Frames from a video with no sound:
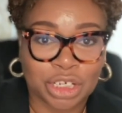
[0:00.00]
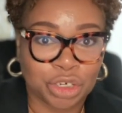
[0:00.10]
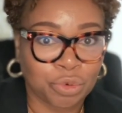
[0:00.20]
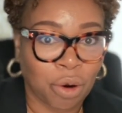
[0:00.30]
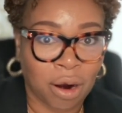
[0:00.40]

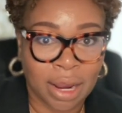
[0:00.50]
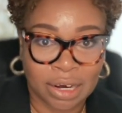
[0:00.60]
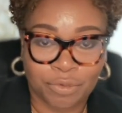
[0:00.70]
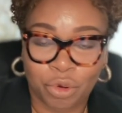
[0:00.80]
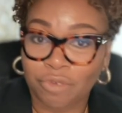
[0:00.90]
you are
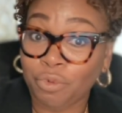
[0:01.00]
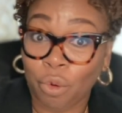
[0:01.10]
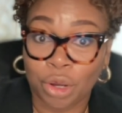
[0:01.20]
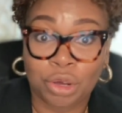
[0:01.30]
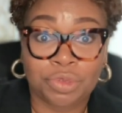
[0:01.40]
interviewing
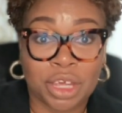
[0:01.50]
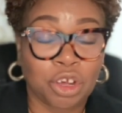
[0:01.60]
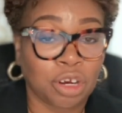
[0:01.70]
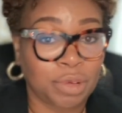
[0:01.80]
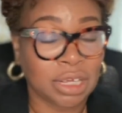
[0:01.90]
for, or you think
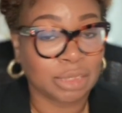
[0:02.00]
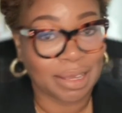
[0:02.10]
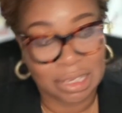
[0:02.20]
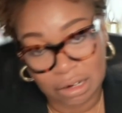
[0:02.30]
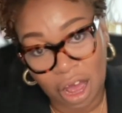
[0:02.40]
you're going to be
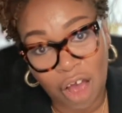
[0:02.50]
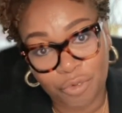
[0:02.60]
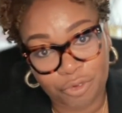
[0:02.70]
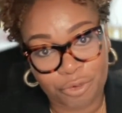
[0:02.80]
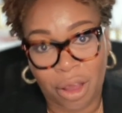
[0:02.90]
expecting an
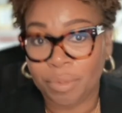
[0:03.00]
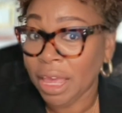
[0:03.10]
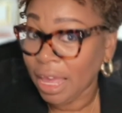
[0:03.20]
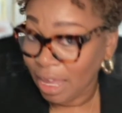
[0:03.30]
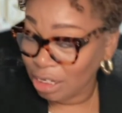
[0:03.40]
offer from
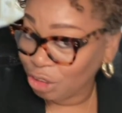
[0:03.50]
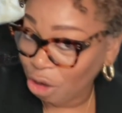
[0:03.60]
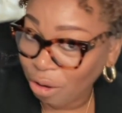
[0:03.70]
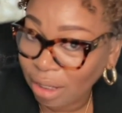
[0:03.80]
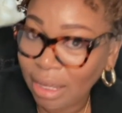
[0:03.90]

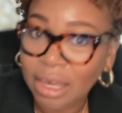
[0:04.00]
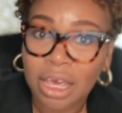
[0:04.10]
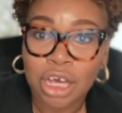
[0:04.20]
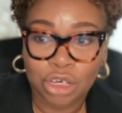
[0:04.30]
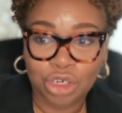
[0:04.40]
internally.
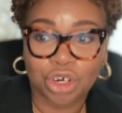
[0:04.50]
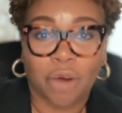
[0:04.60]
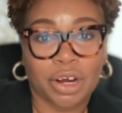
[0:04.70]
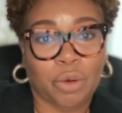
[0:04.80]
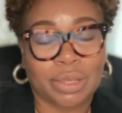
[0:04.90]
You should
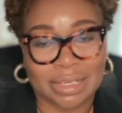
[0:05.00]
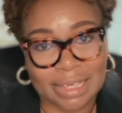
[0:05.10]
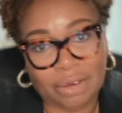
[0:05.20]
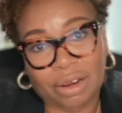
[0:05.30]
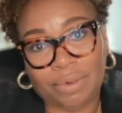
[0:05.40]
already know what that
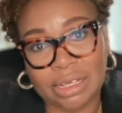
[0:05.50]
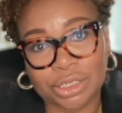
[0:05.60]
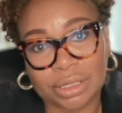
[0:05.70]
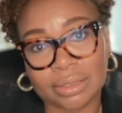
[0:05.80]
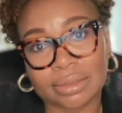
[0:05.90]
salary
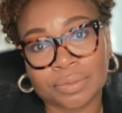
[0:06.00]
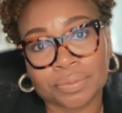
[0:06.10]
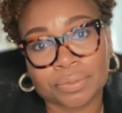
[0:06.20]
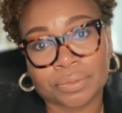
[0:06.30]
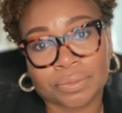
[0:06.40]
range is.
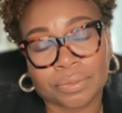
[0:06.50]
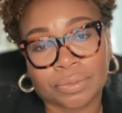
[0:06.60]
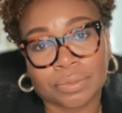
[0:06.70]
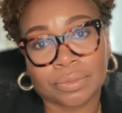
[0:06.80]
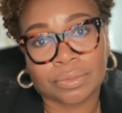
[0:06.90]

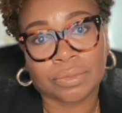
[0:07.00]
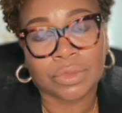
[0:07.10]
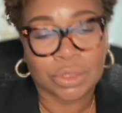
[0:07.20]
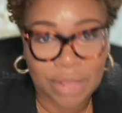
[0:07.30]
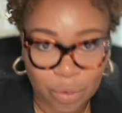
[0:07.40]

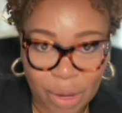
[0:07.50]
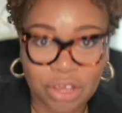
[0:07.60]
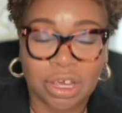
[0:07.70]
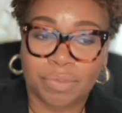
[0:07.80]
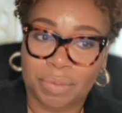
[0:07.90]
So that way
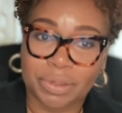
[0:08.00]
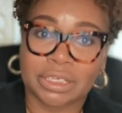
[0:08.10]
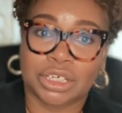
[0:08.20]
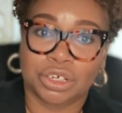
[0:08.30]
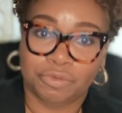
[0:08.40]
you could be
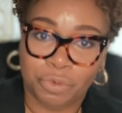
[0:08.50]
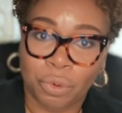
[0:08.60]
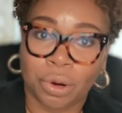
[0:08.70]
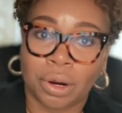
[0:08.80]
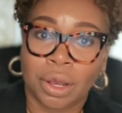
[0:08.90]
positioned
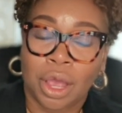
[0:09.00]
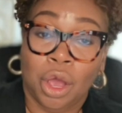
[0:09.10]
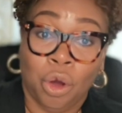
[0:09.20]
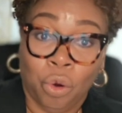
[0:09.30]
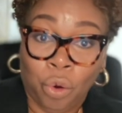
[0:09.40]
for
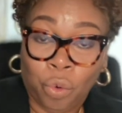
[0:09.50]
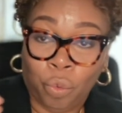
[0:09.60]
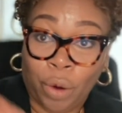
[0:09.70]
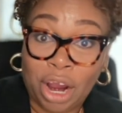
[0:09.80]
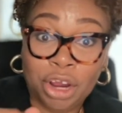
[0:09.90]

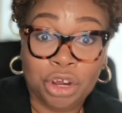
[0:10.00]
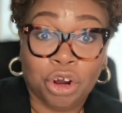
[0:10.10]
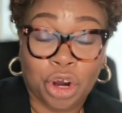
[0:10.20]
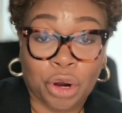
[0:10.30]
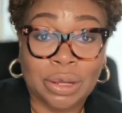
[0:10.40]
where your
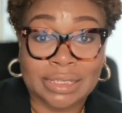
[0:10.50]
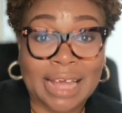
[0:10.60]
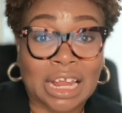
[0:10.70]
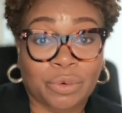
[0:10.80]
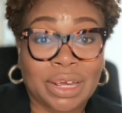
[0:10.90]
current
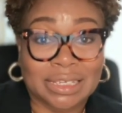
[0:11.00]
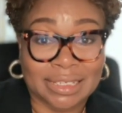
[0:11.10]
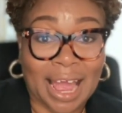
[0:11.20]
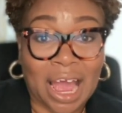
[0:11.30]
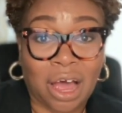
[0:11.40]
salary is
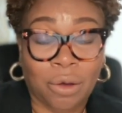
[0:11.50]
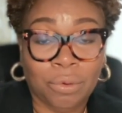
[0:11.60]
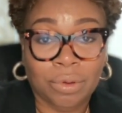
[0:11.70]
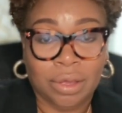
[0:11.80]
now,